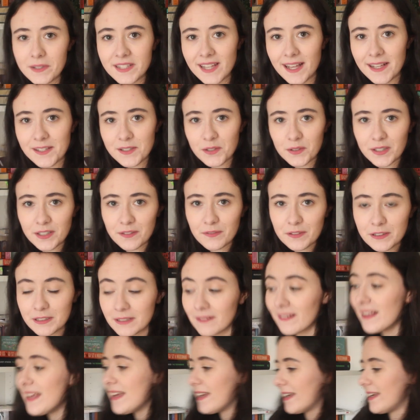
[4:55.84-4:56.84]
was that so
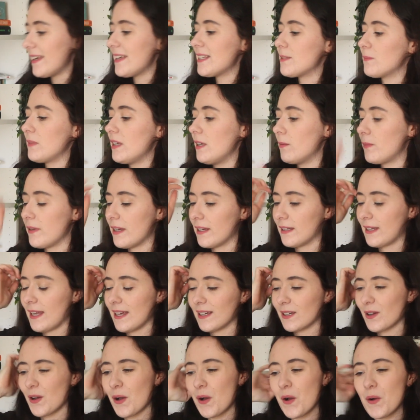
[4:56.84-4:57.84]
difficult? Here's me being
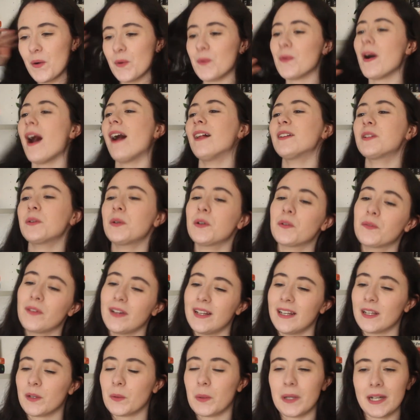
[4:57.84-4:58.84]
like, oh, I'll do it
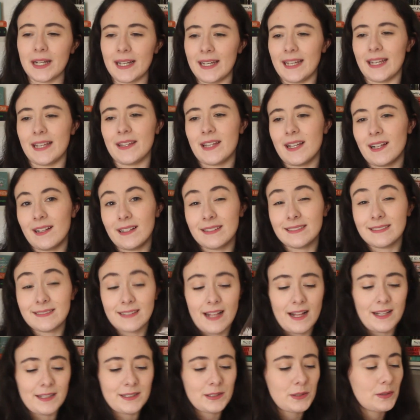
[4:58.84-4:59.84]
really quickly and I'll,
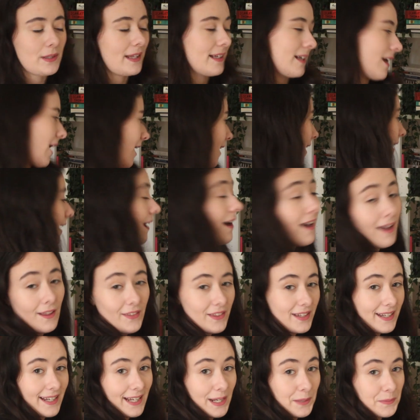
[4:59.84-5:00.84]
I'll do like
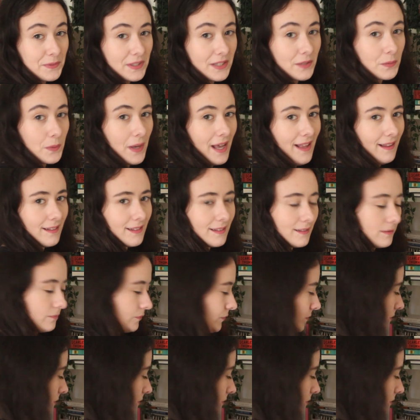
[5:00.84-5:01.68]
other names as well.